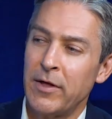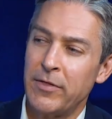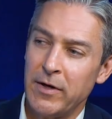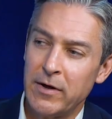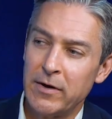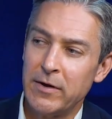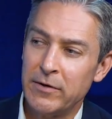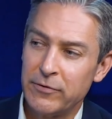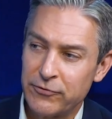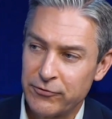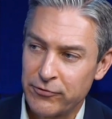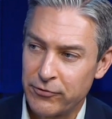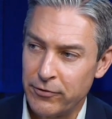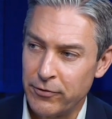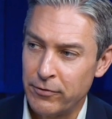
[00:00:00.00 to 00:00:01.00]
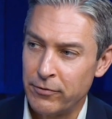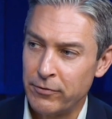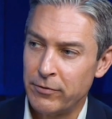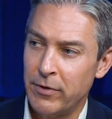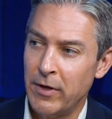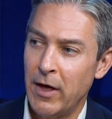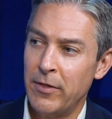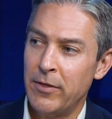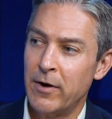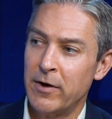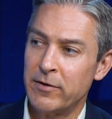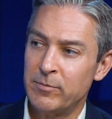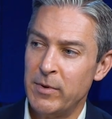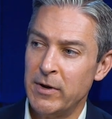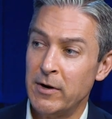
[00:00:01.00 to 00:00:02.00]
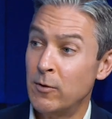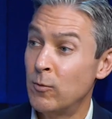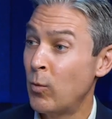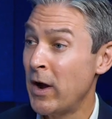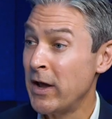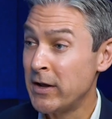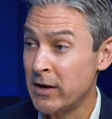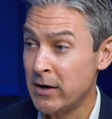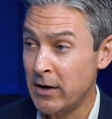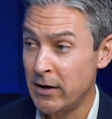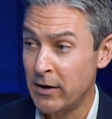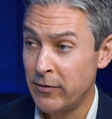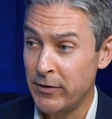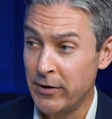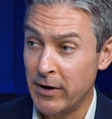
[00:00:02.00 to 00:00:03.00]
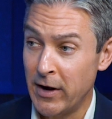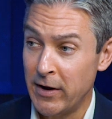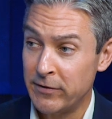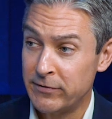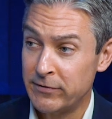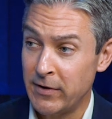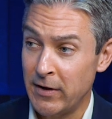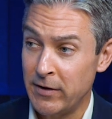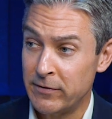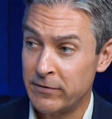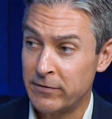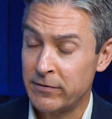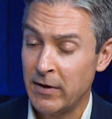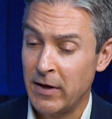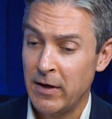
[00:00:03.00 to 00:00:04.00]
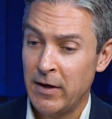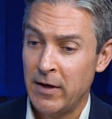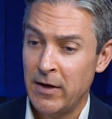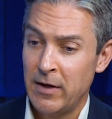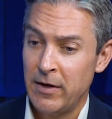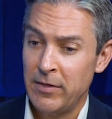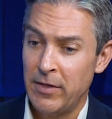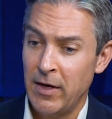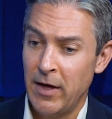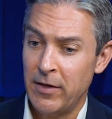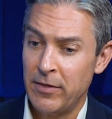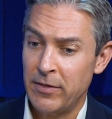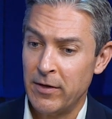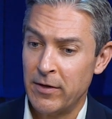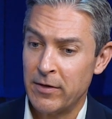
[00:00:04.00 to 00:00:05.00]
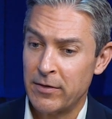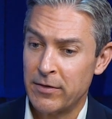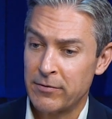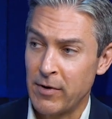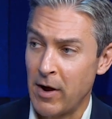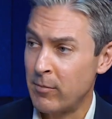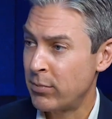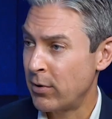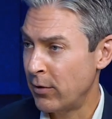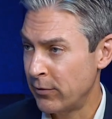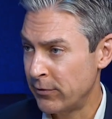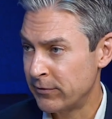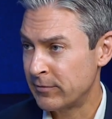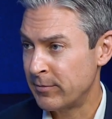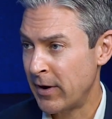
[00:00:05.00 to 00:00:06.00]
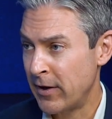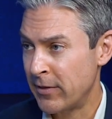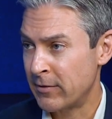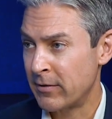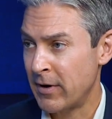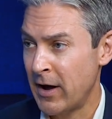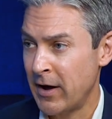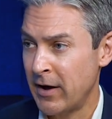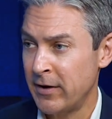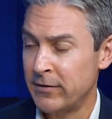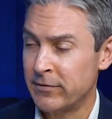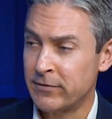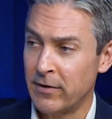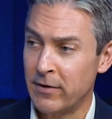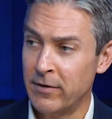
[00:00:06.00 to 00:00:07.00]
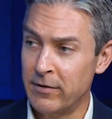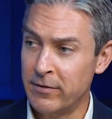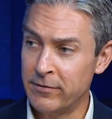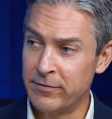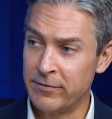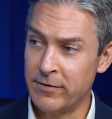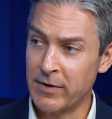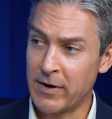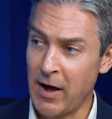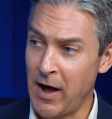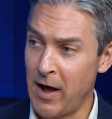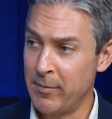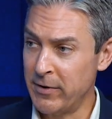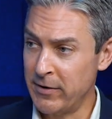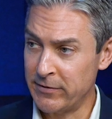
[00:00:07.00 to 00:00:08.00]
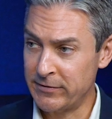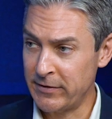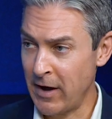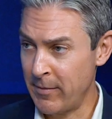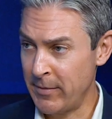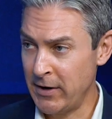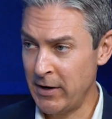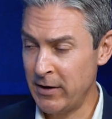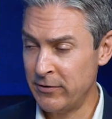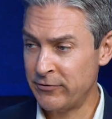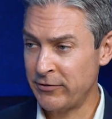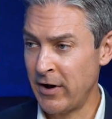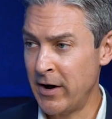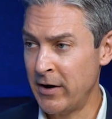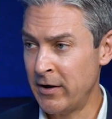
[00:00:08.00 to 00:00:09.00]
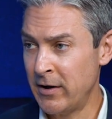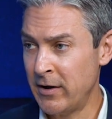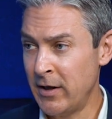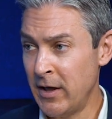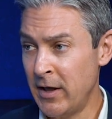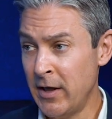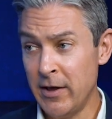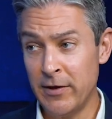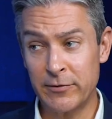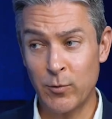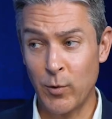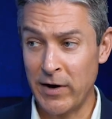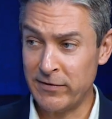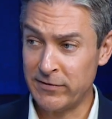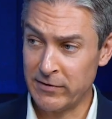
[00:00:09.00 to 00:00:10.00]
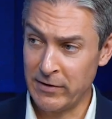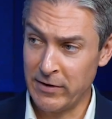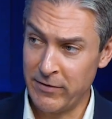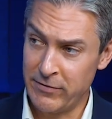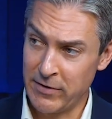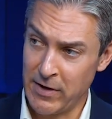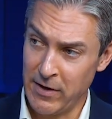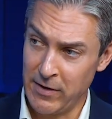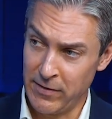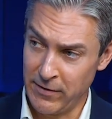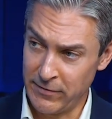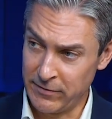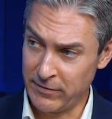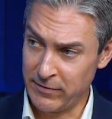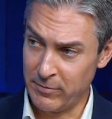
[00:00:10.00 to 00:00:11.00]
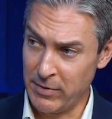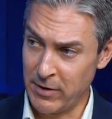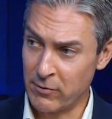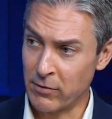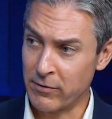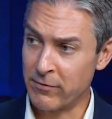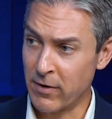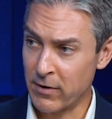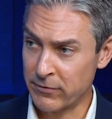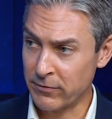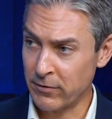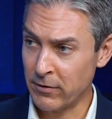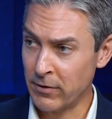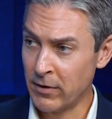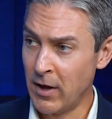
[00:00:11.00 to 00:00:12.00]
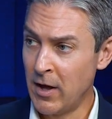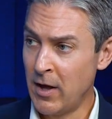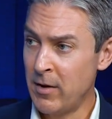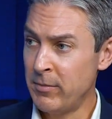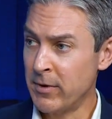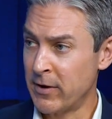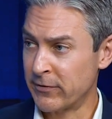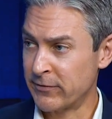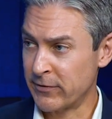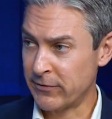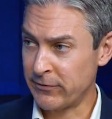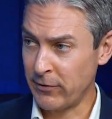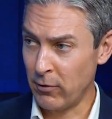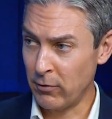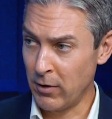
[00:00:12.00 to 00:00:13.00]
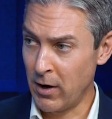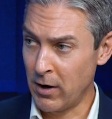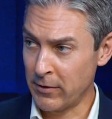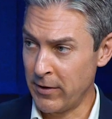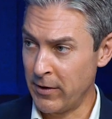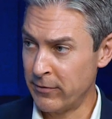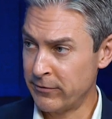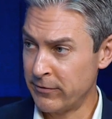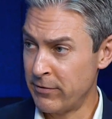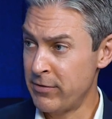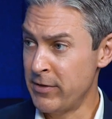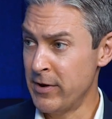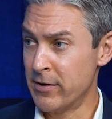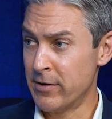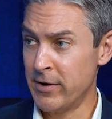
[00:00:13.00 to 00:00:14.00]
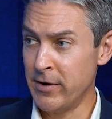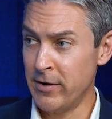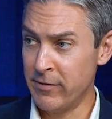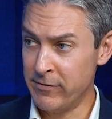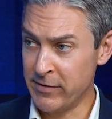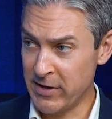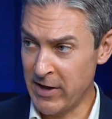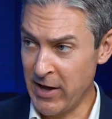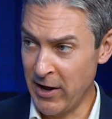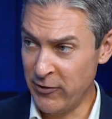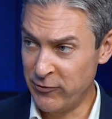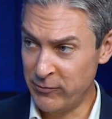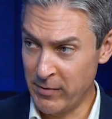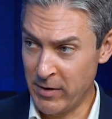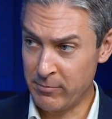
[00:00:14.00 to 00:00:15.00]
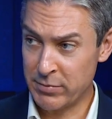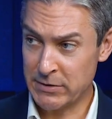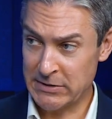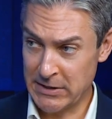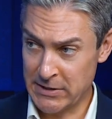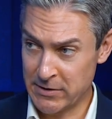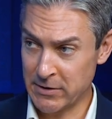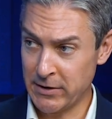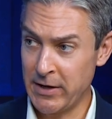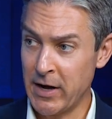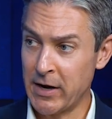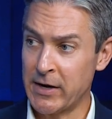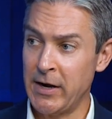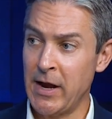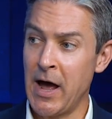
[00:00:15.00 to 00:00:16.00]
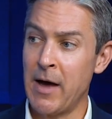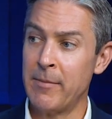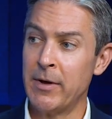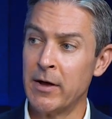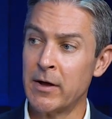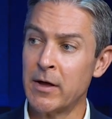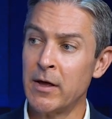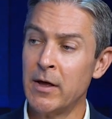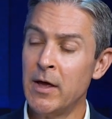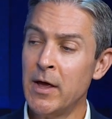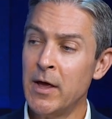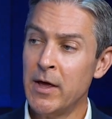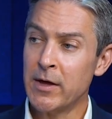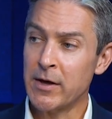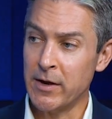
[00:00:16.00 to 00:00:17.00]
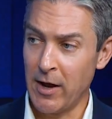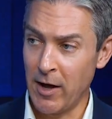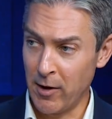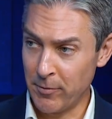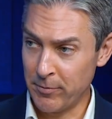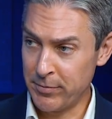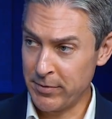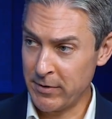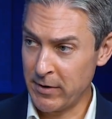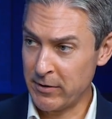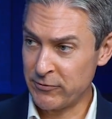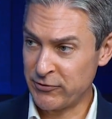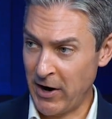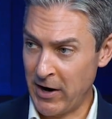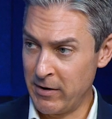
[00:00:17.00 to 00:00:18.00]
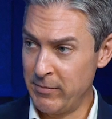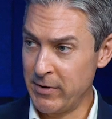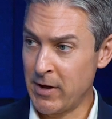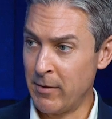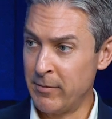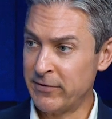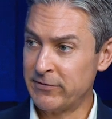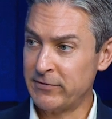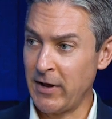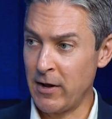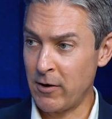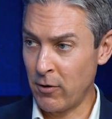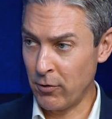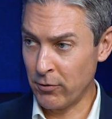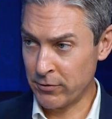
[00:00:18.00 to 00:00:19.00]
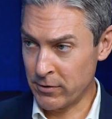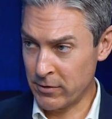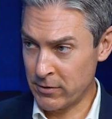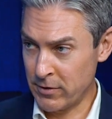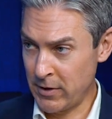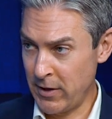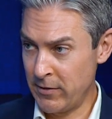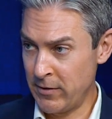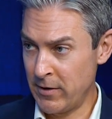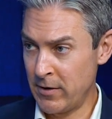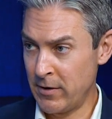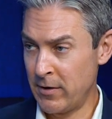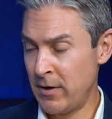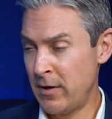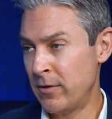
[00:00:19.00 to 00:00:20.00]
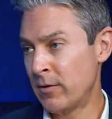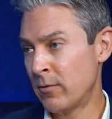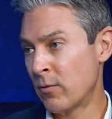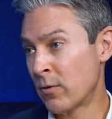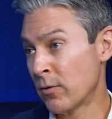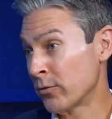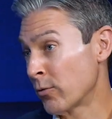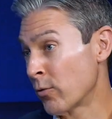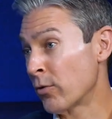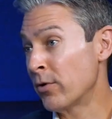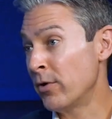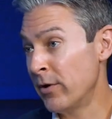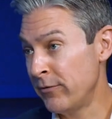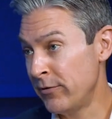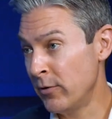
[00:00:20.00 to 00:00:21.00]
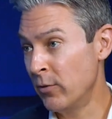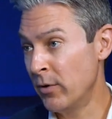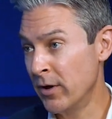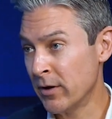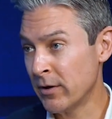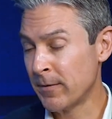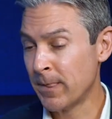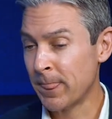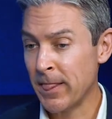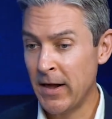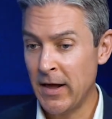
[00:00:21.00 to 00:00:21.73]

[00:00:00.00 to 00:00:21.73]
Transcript: I think it is true that there has been an awakening in the United States that the threat posed by the rise of a communist-dominated China is quite significant. This is a big reversal because for so long there was a theory of engagement, particularly economic, could help China become a stakeholder in the world order, if you will.